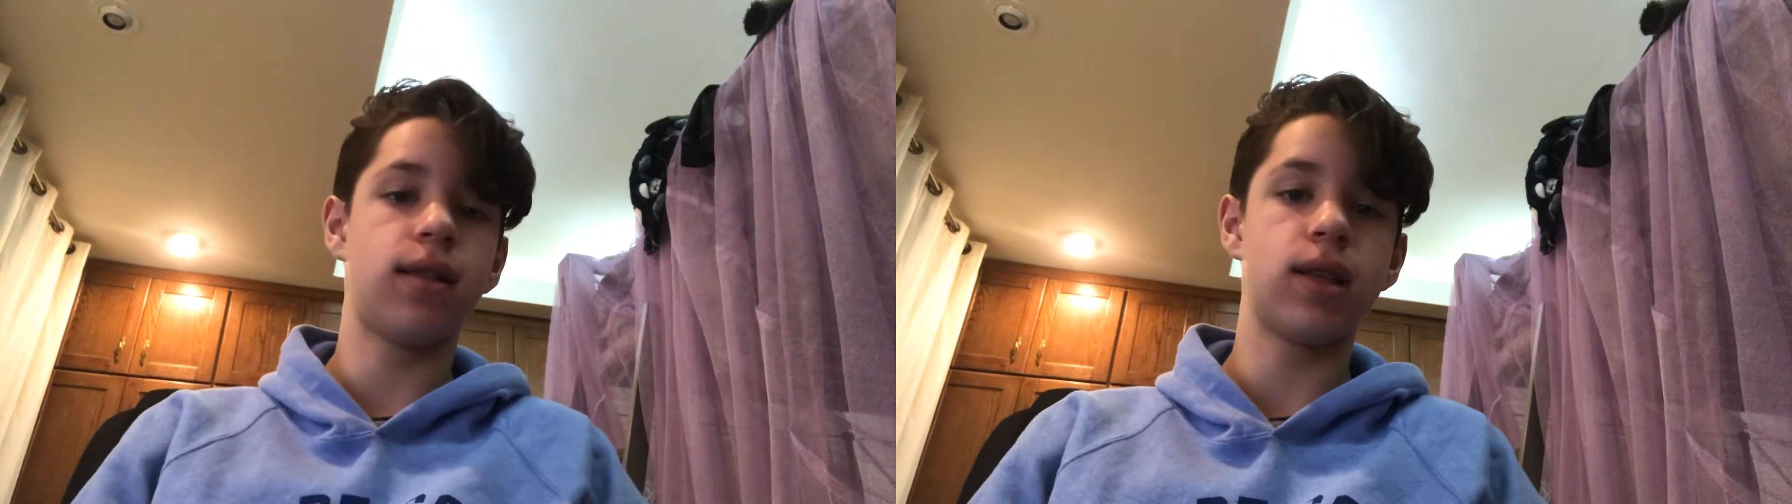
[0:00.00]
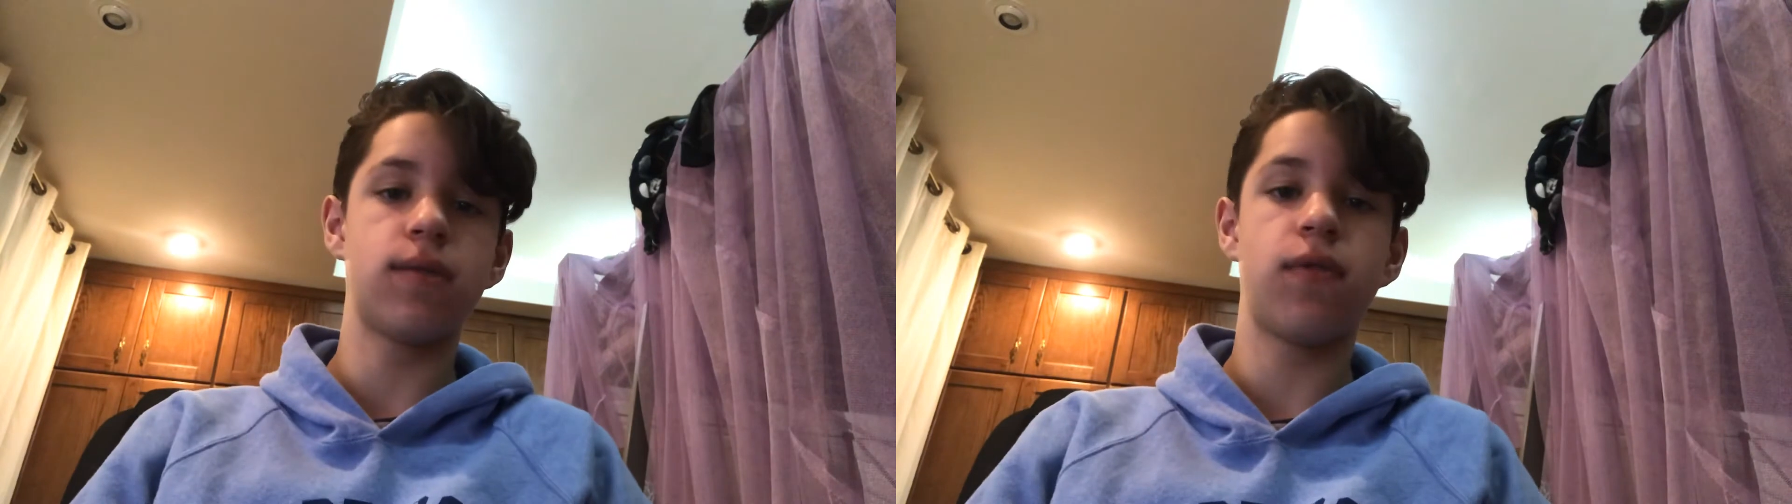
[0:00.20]

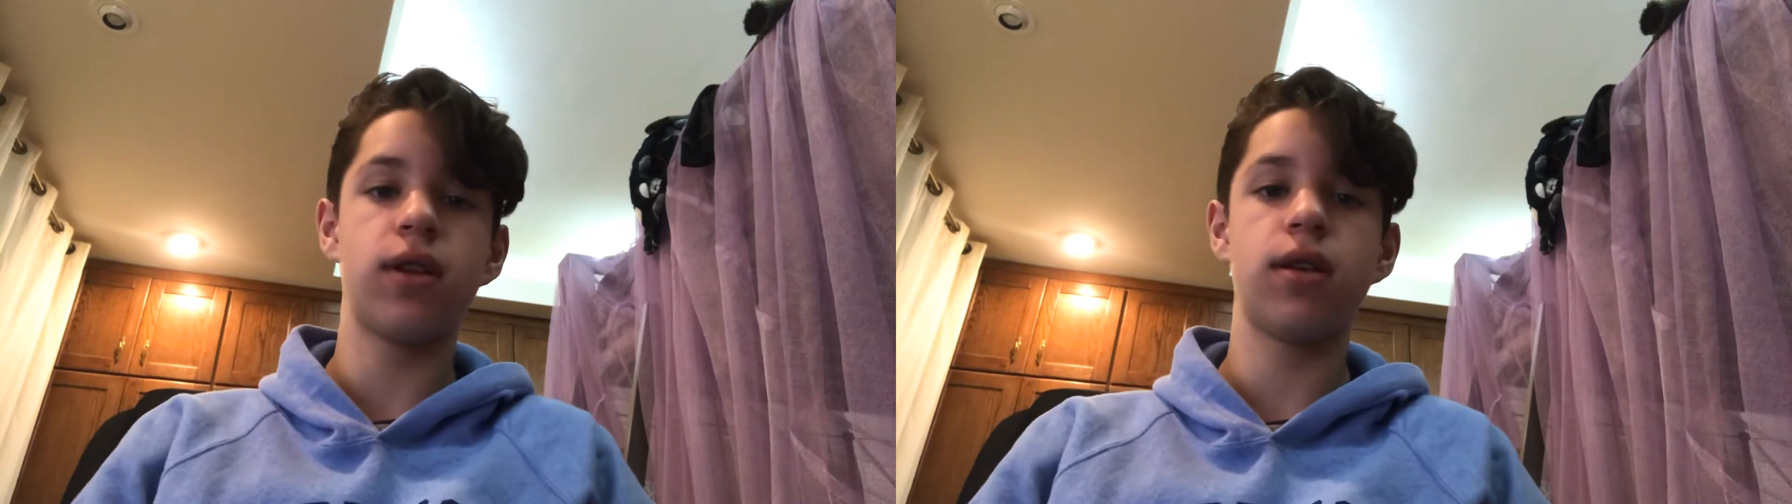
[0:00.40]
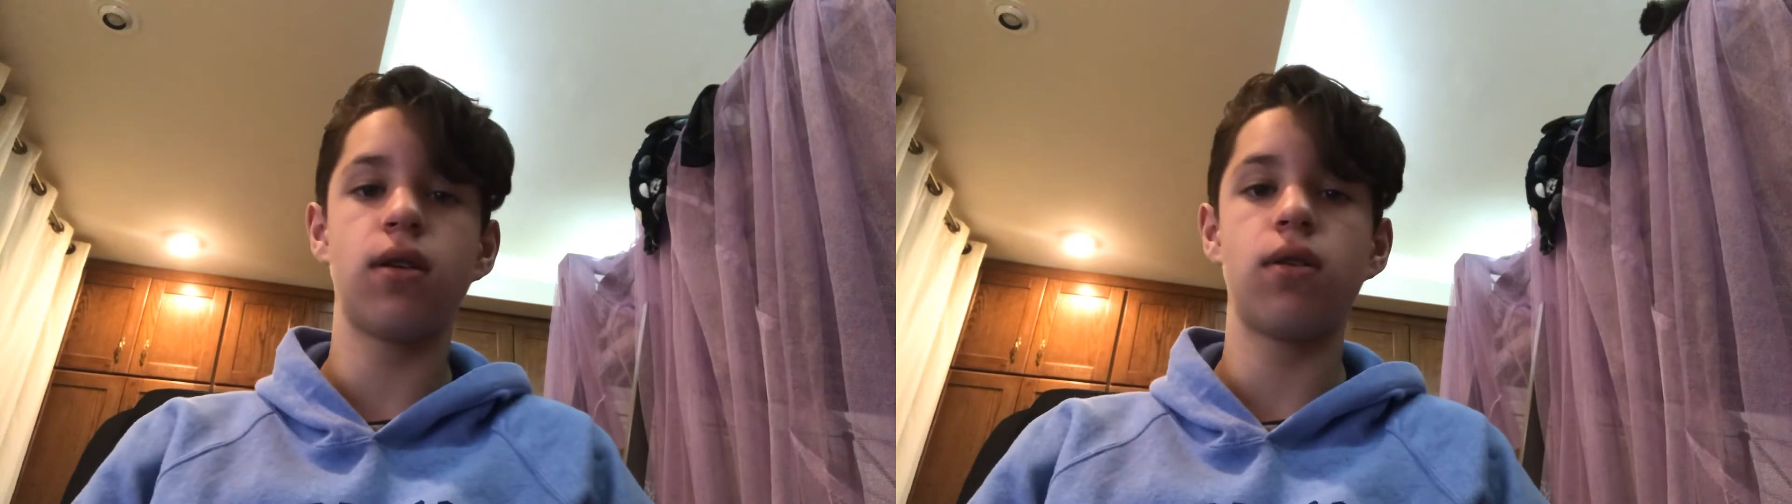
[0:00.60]
this
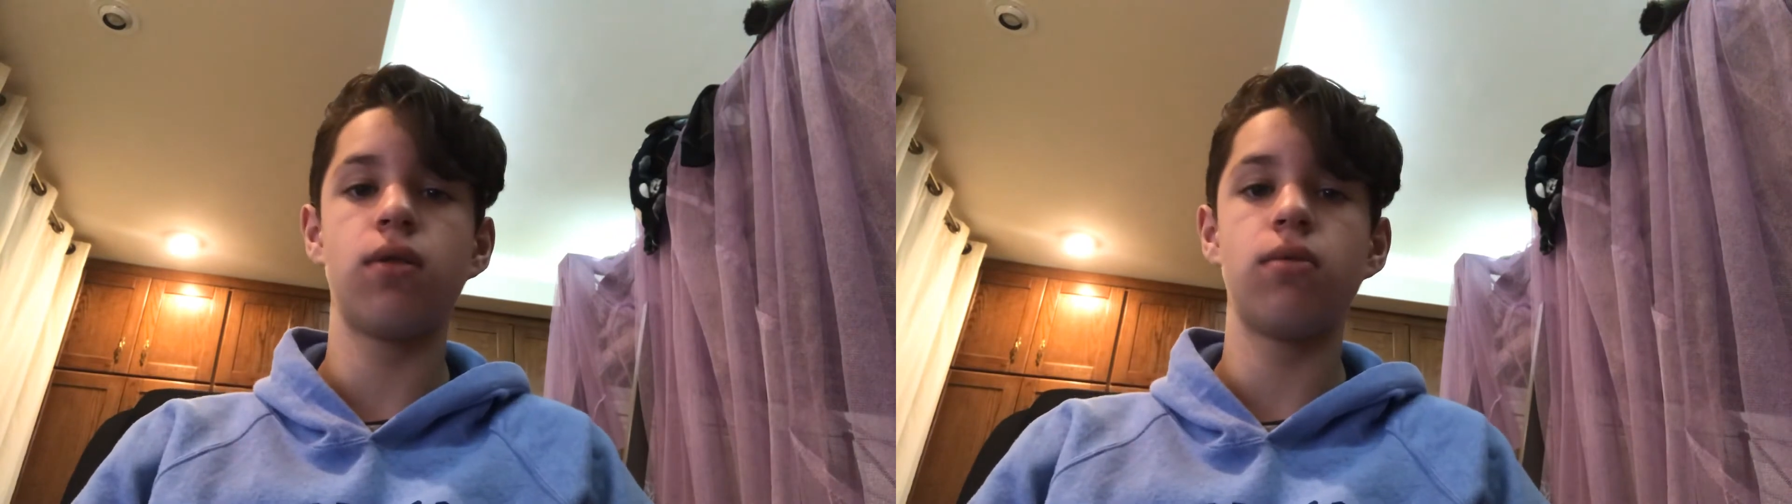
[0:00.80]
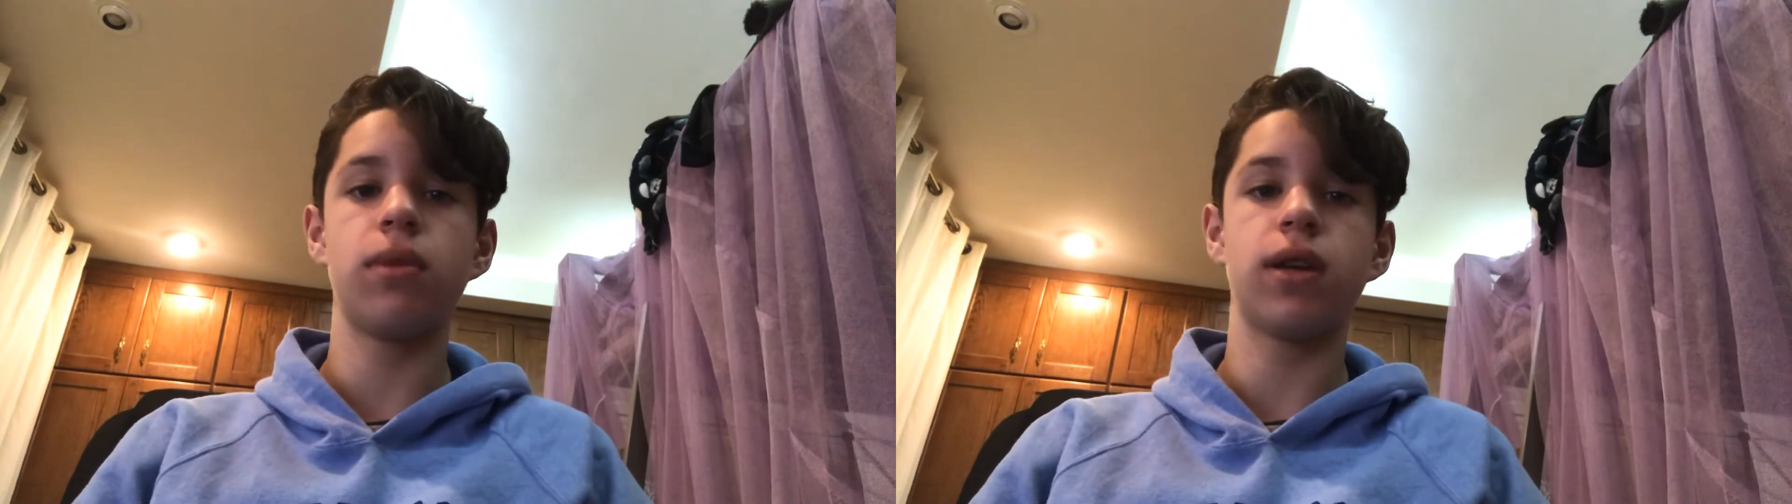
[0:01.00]

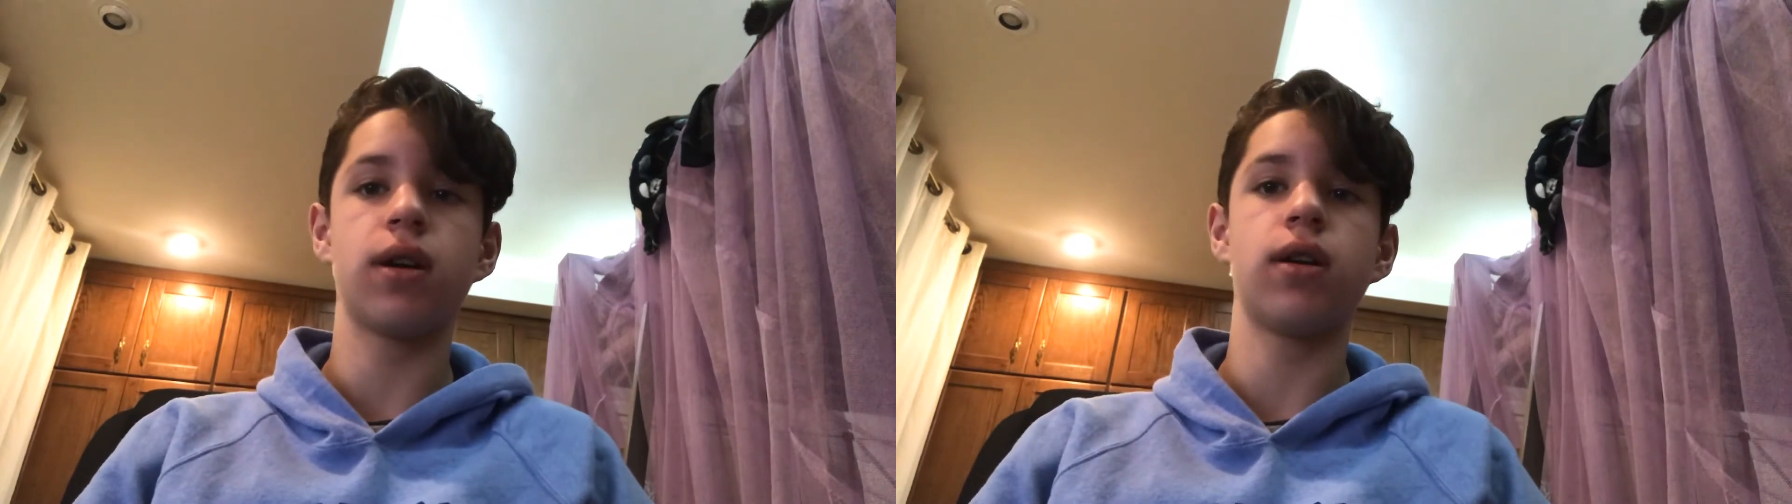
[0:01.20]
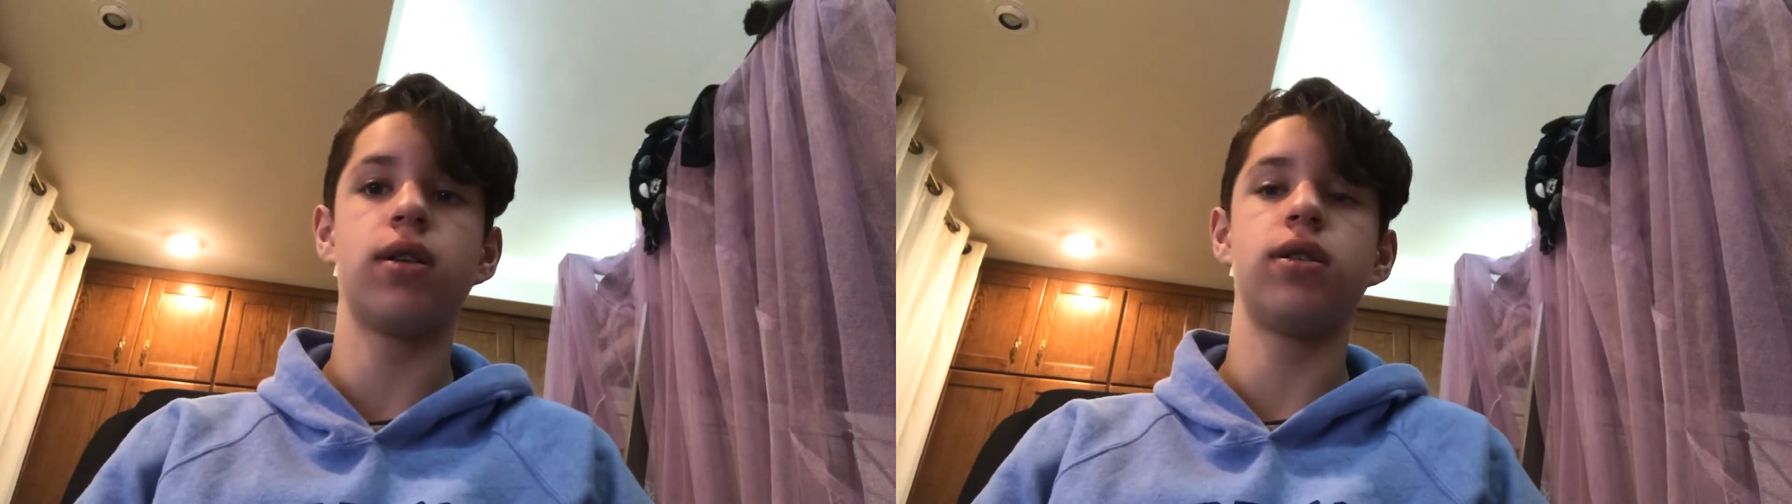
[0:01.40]
video
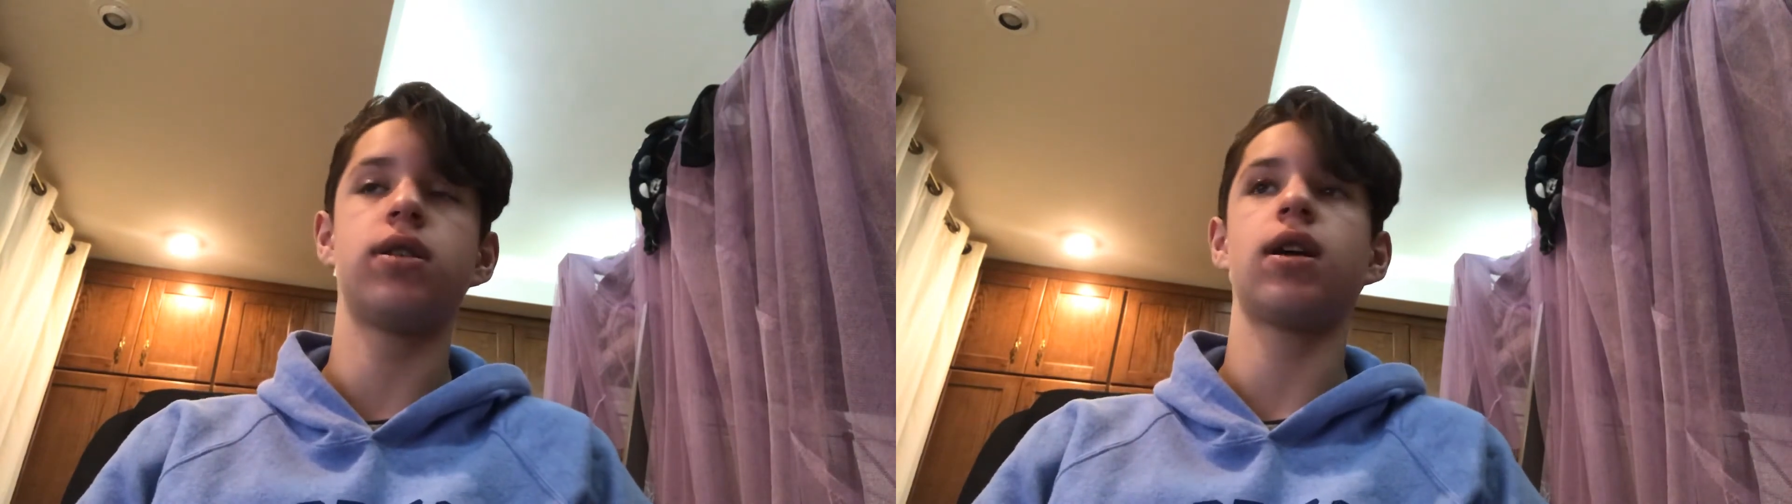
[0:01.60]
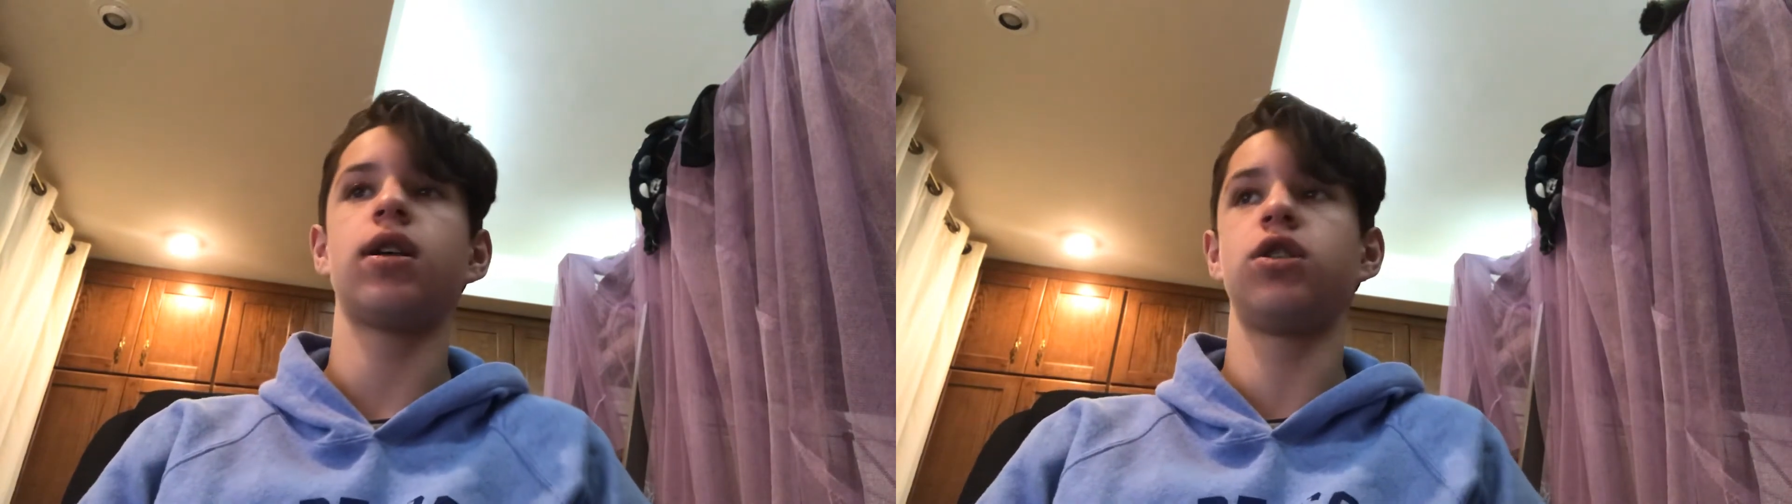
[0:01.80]
because
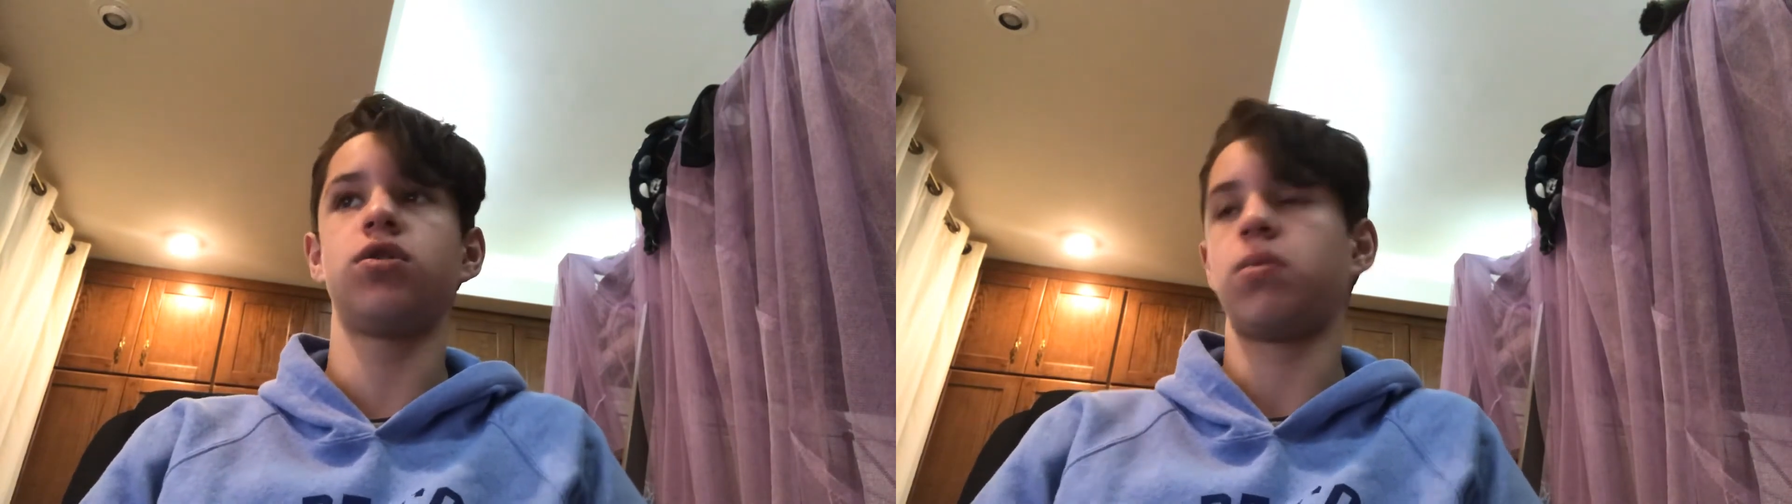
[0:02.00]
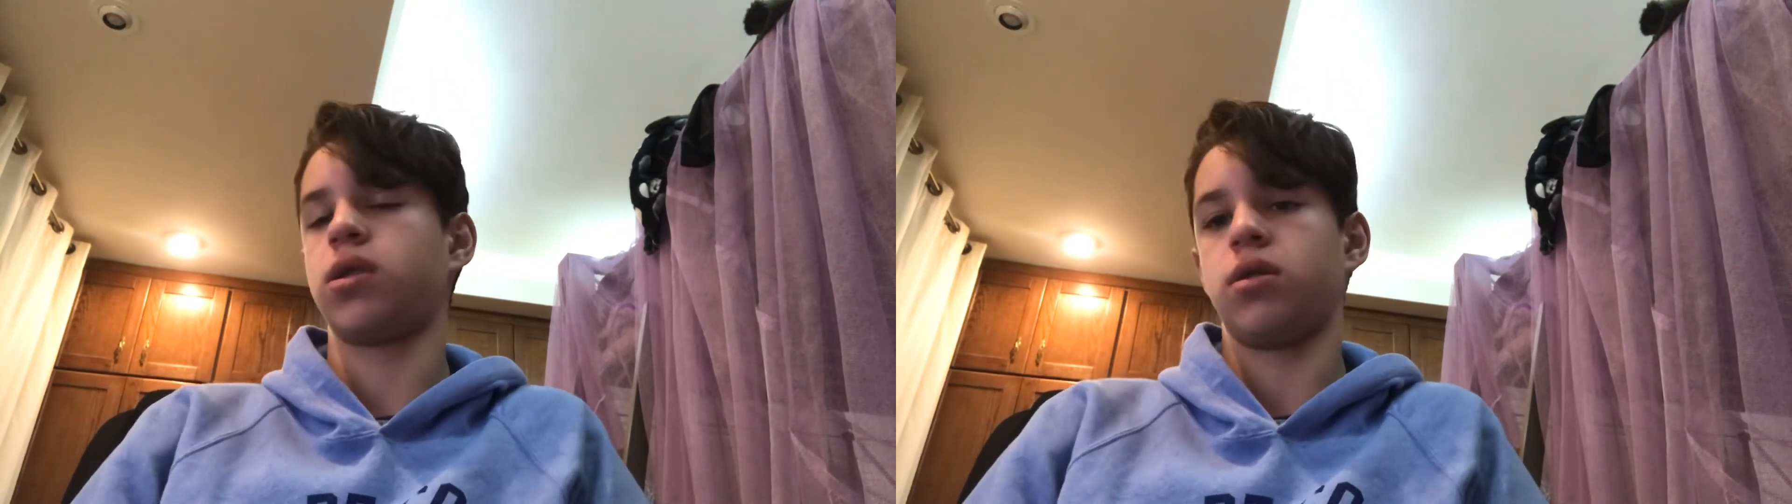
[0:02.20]
I just wanna,